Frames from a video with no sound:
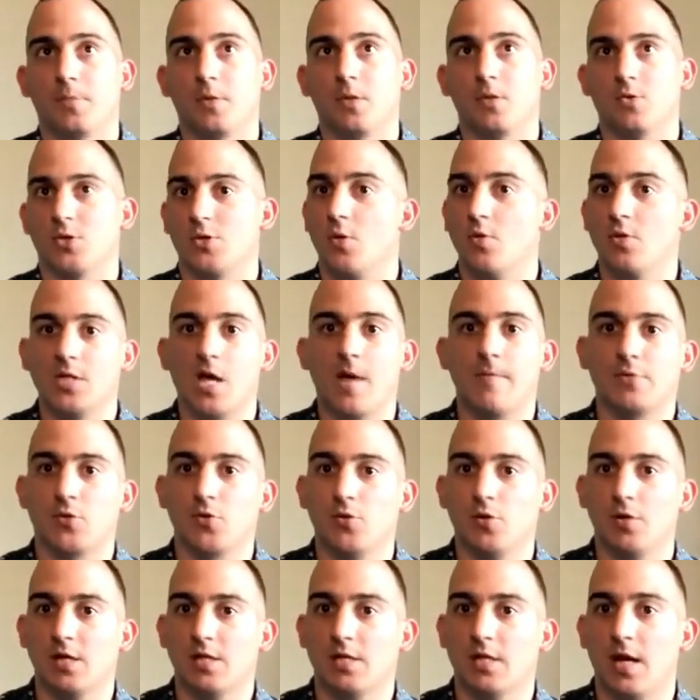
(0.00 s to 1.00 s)
There's always
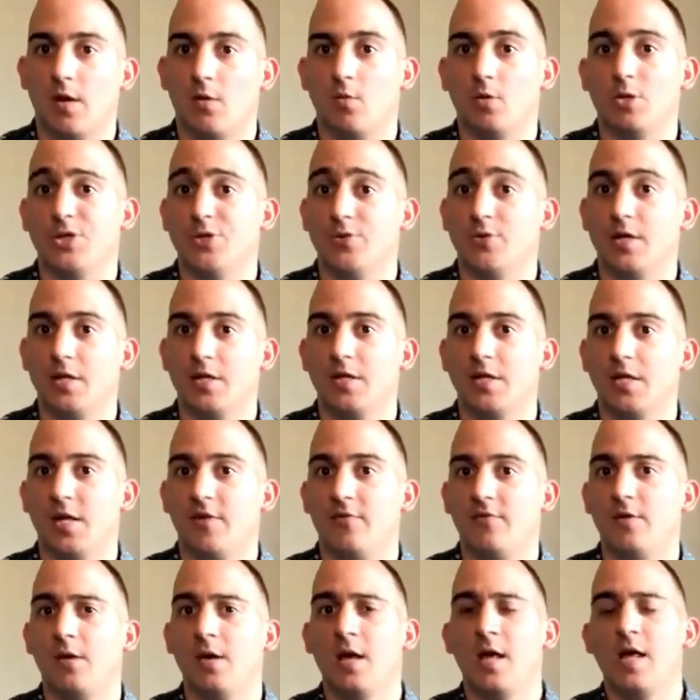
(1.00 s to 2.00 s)
opportunity like that once you get in the
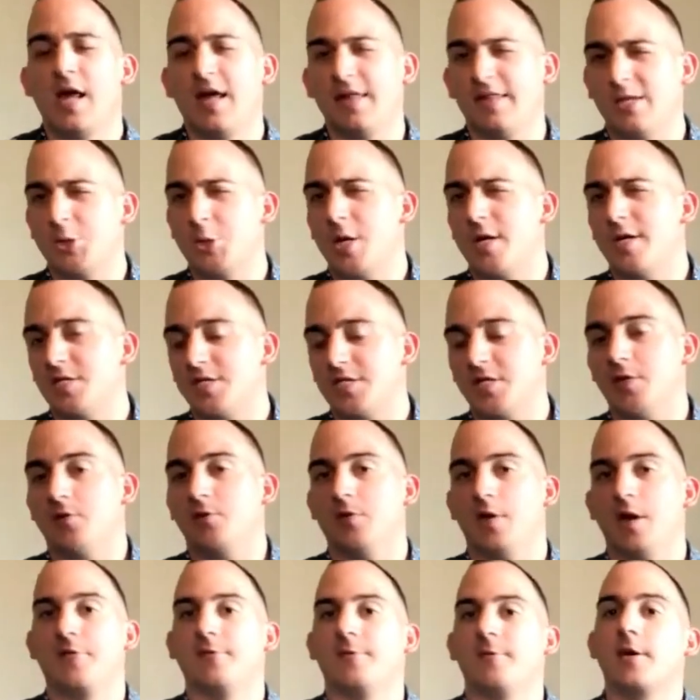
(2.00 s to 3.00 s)
Navy, and they try to sell you
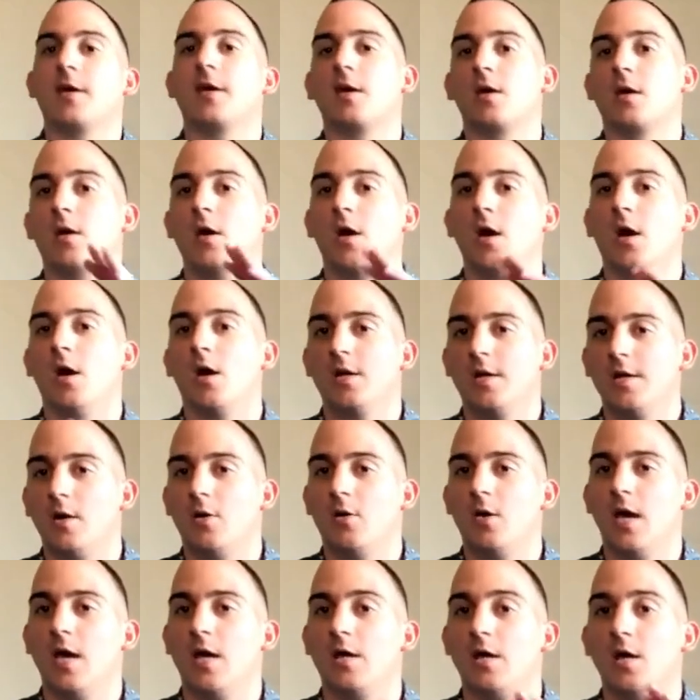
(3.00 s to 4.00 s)
that. Like,
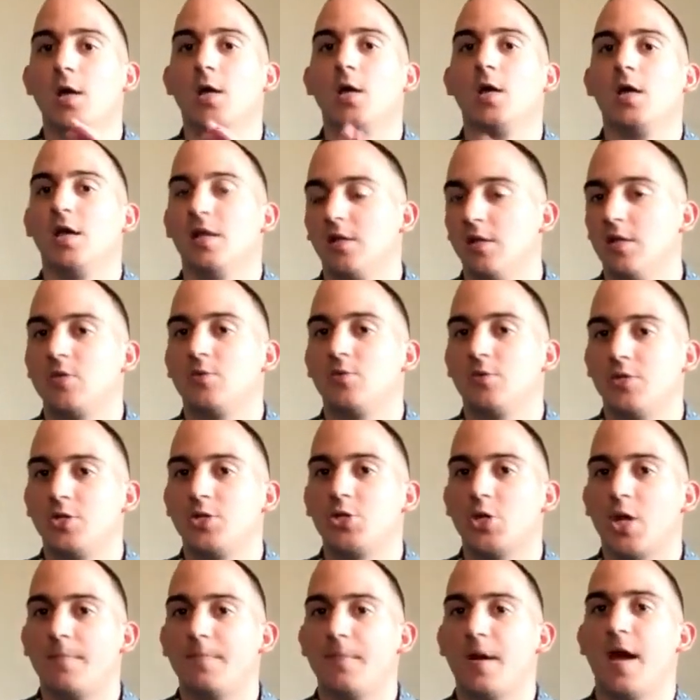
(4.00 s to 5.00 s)
hey, enlist with this
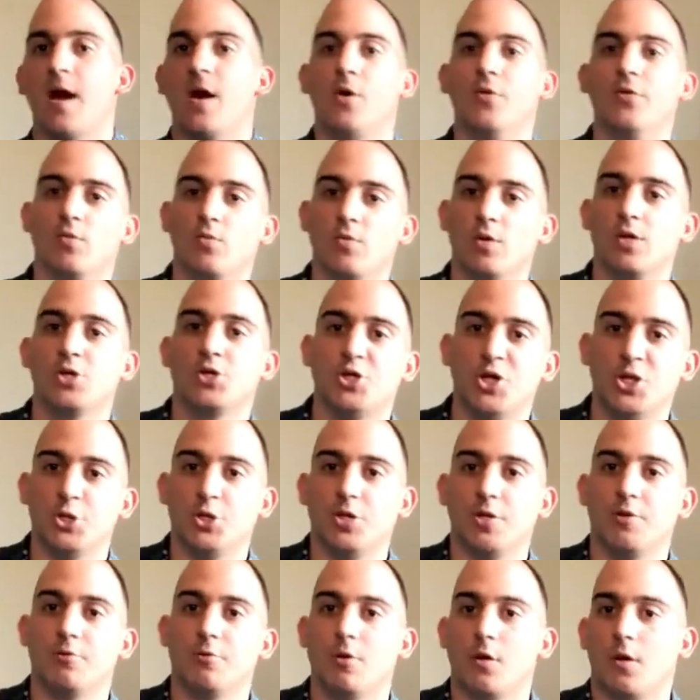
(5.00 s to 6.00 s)
job now, and then we can change it
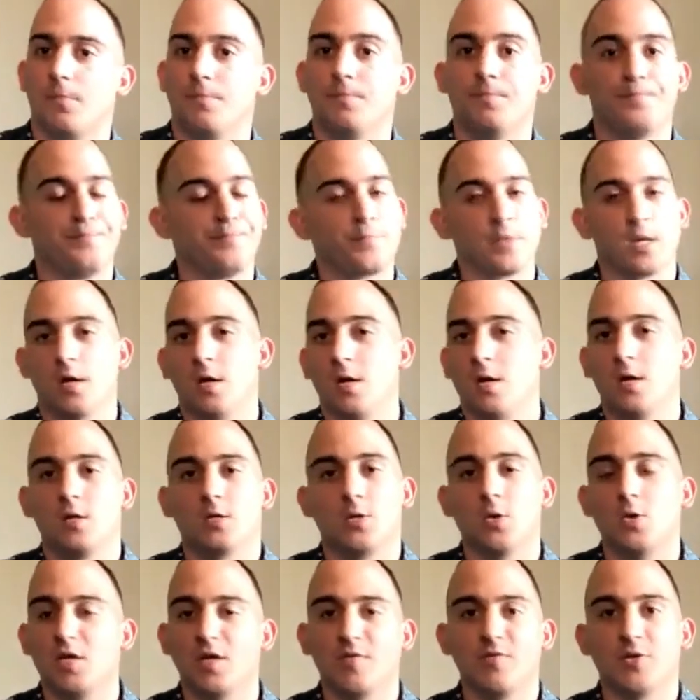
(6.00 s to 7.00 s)
later on.
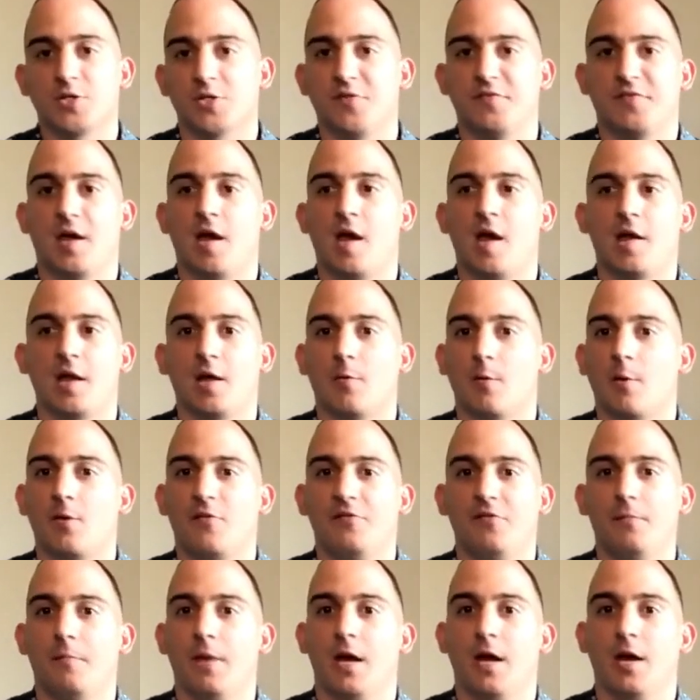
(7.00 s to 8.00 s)
Don't give yourself that headache right
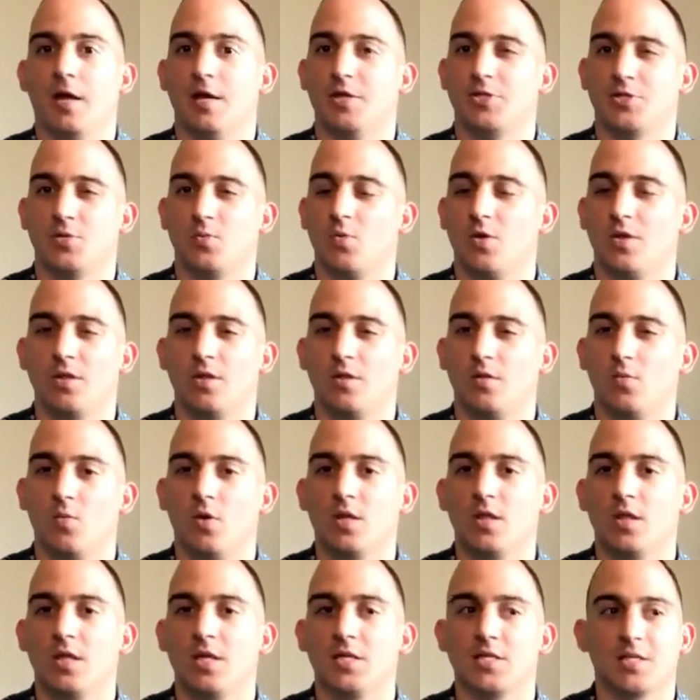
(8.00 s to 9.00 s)
off the bat. That's just
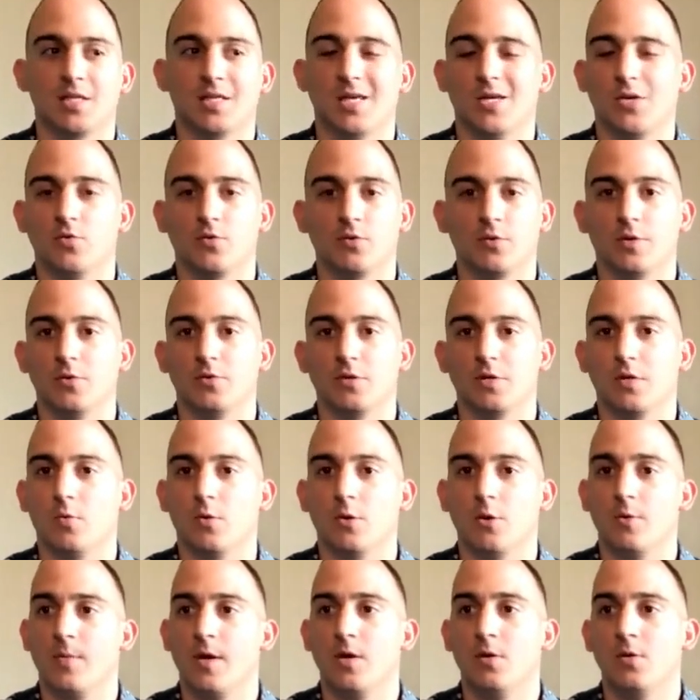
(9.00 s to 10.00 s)
one less thing that you really don't need to
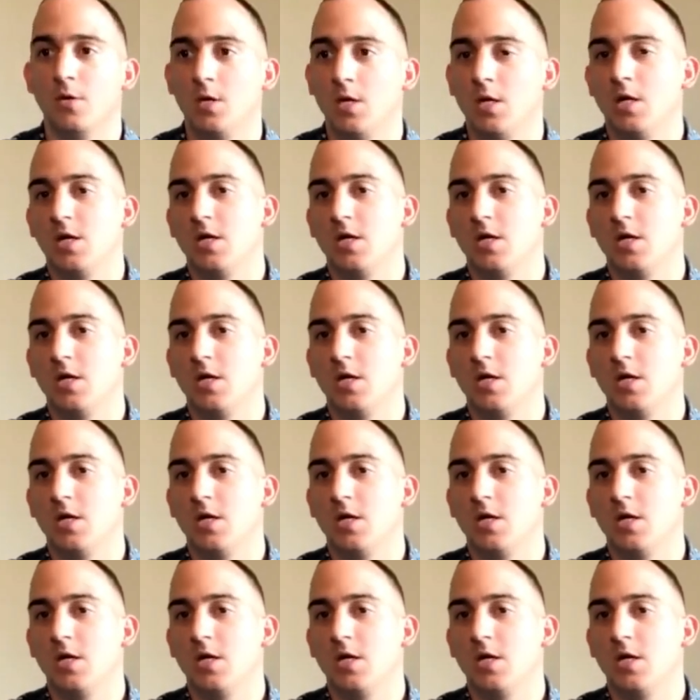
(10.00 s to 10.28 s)
worry about.